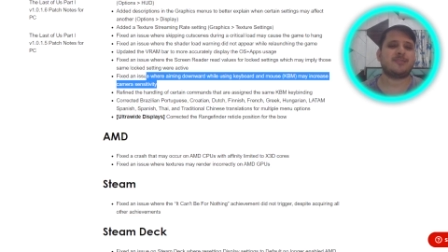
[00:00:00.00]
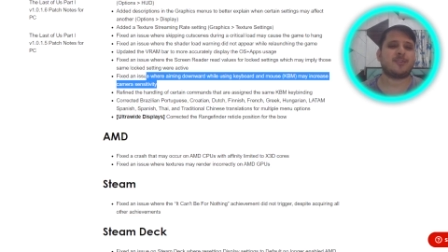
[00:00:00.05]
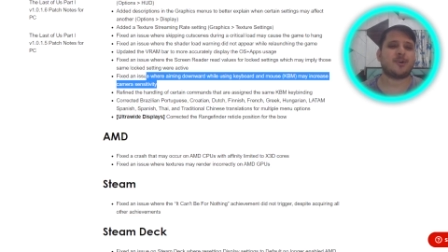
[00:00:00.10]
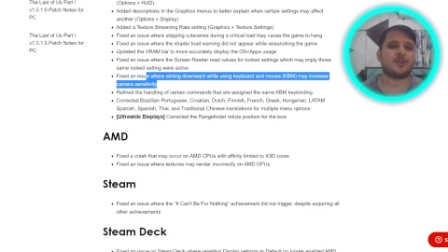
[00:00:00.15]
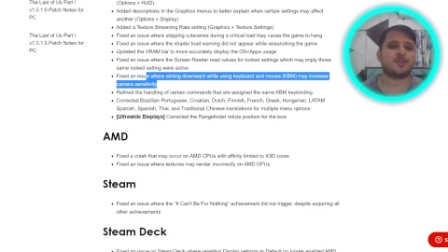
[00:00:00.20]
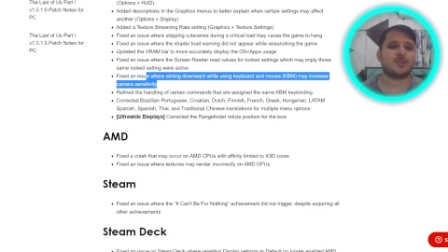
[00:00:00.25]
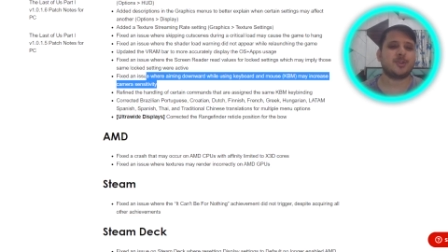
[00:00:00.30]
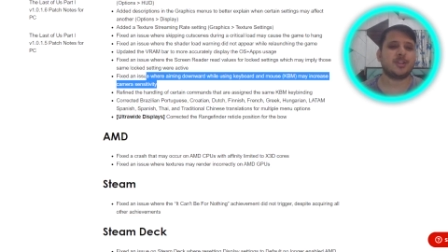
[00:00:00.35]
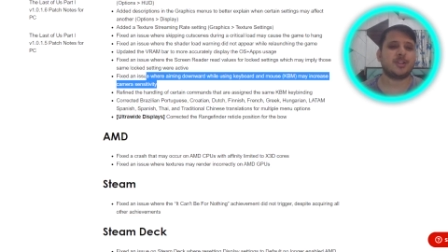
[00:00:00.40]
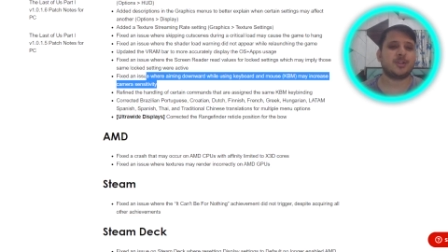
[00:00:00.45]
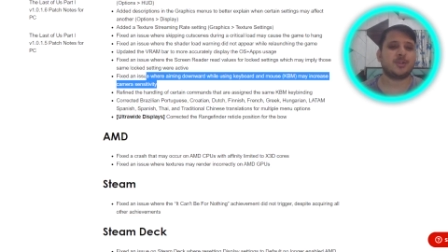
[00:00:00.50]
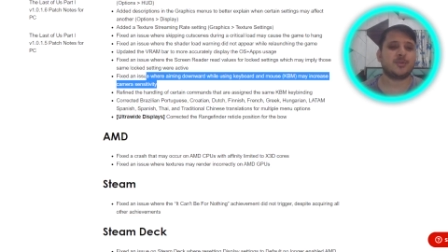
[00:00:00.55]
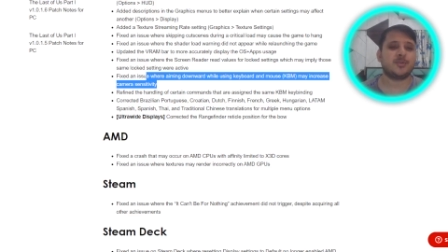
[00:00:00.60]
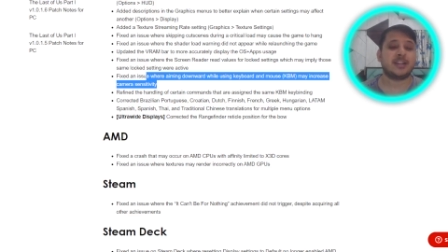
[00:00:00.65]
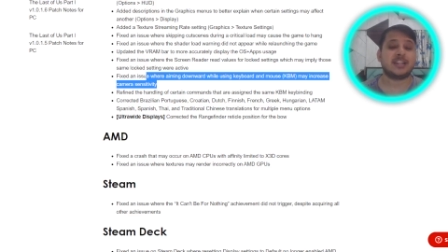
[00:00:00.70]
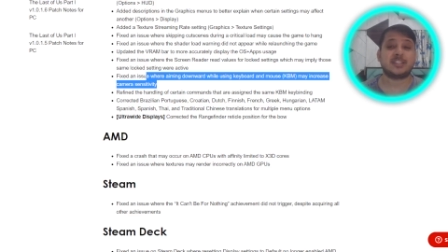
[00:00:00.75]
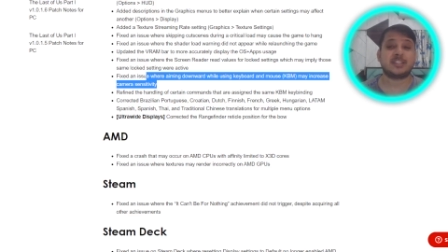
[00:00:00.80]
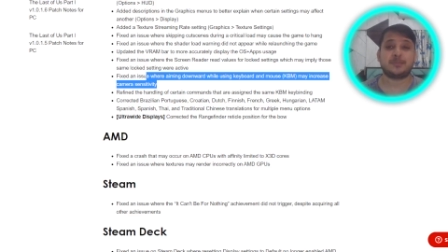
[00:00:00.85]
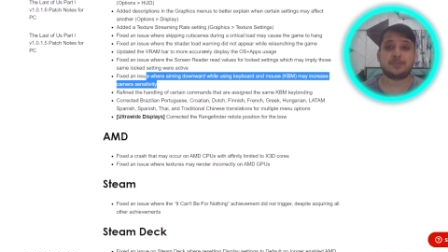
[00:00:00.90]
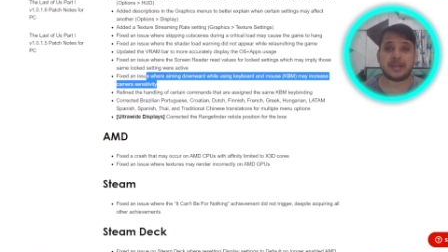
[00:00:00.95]
also
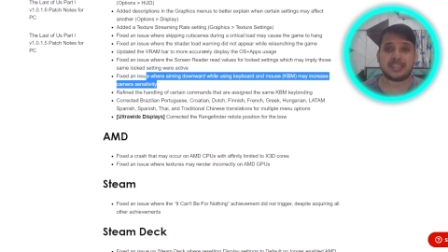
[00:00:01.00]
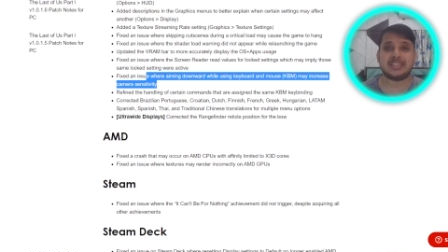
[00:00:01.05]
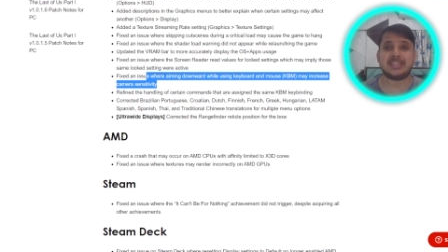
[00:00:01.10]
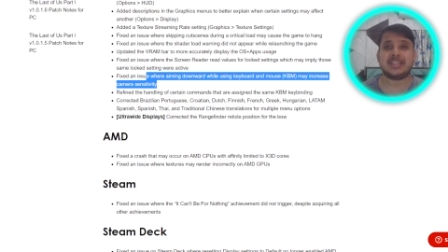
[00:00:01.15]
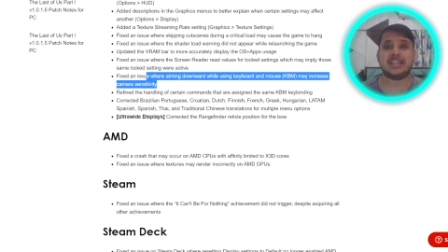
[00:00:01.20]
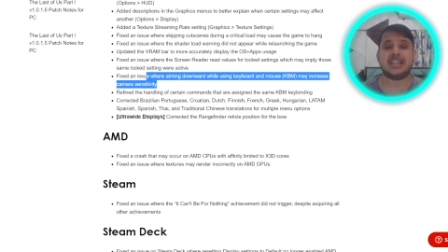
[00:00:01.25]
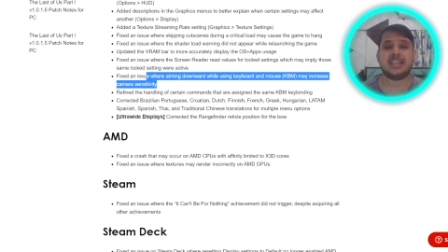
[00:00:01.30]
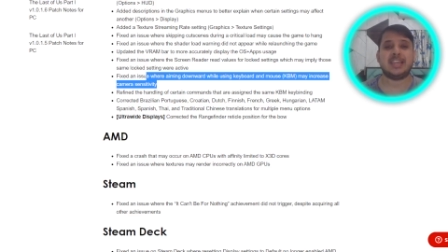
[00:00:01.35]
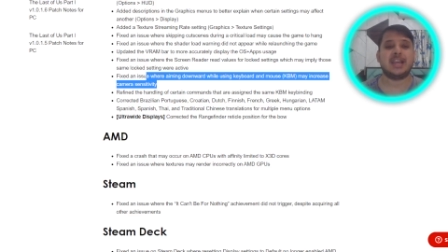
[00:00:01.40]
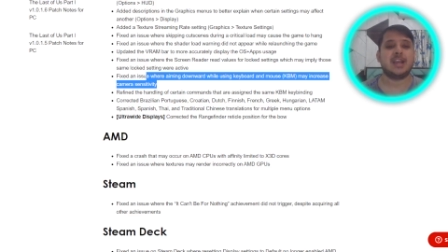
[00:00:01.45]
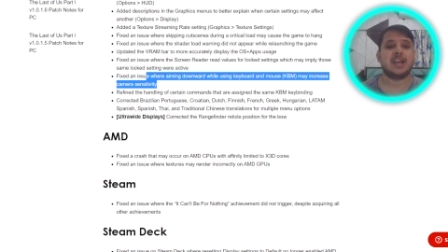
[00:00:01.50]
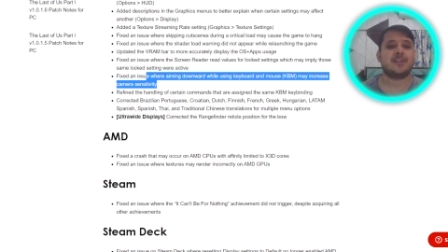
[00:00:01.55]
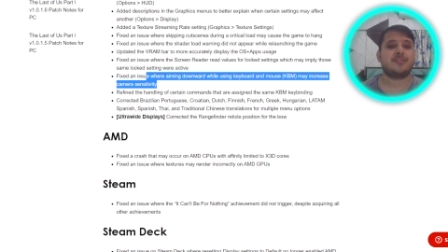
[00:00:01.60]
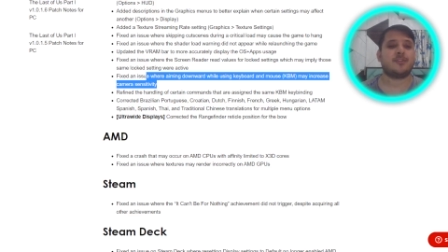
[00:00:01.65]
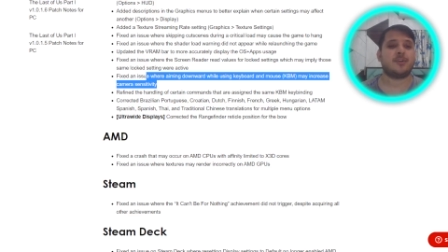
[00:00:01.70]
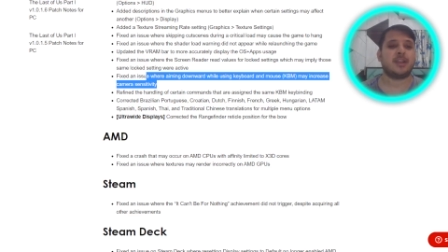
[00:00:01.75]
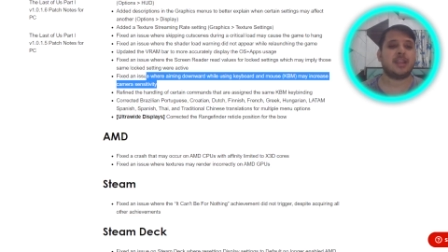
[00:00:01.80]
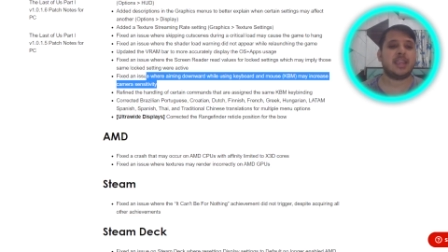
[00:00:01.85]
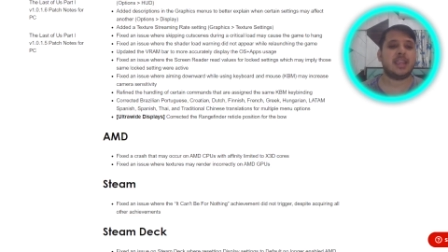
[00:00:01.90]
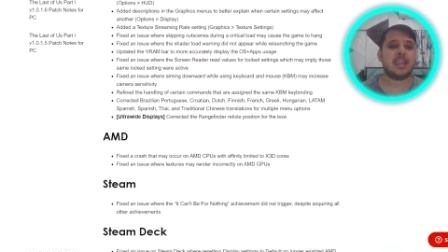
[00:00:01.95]
included specially
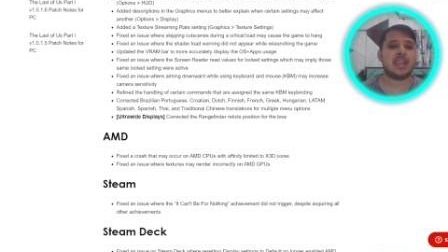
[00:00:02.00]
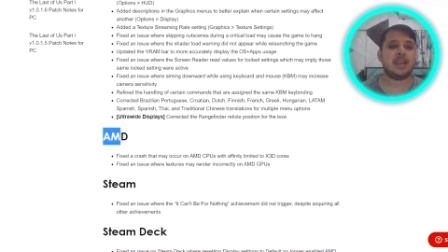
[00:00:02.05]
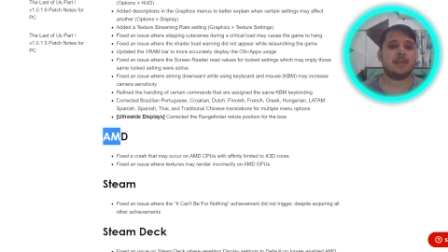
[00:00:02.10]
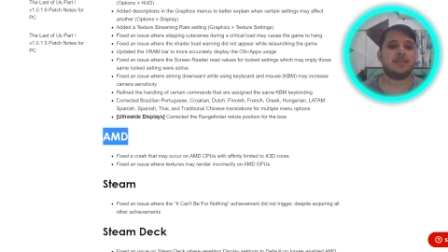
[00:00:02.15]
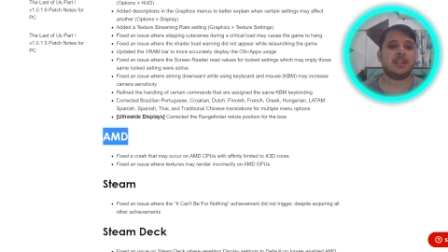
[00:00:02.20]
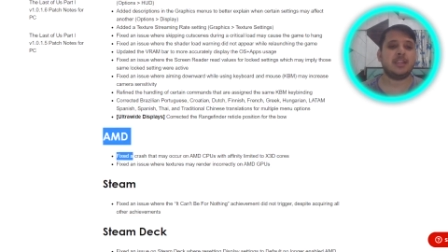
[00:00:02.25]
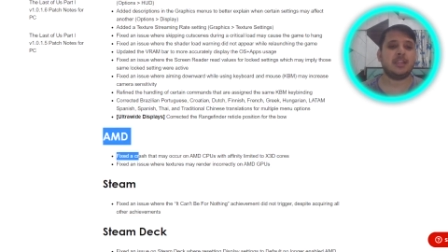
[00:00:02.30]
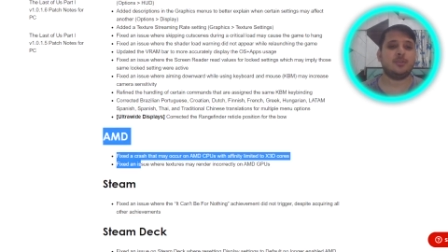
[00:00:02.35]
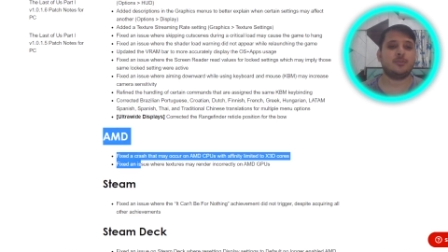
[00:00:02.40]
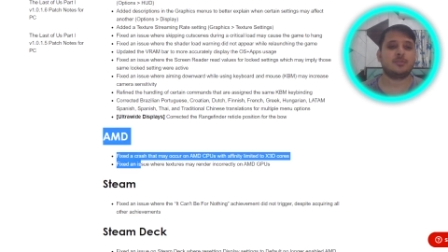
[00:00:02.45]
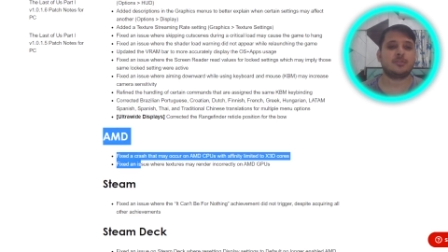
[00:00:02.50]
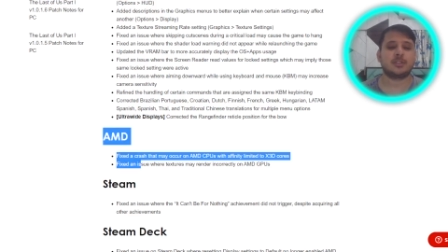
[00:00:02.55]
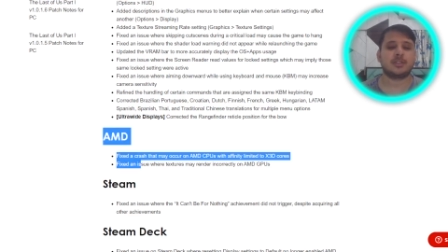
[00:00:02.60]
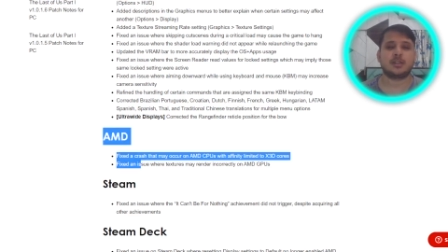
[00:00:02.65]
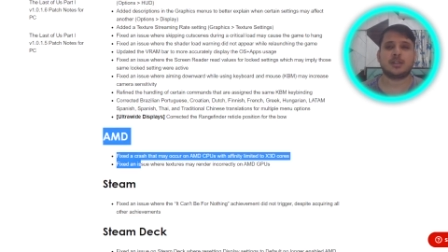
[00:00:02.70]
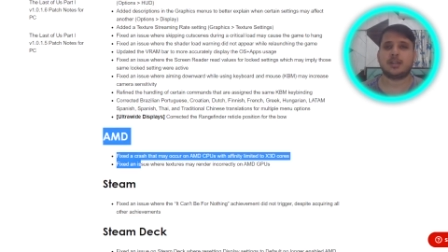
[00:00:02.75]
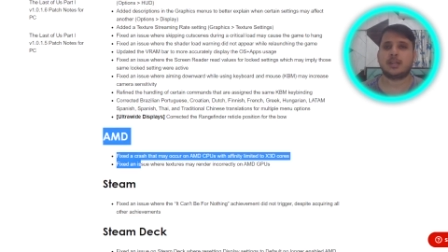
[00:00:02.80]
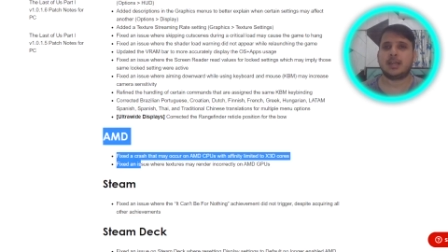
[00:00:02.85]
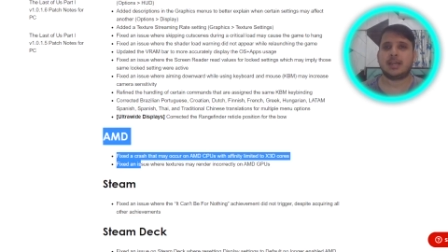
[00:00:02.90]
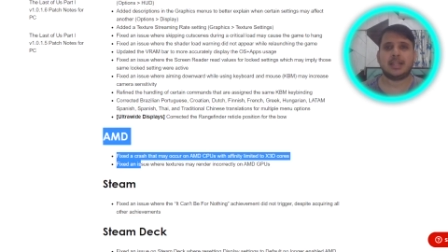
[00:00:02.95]
for amd user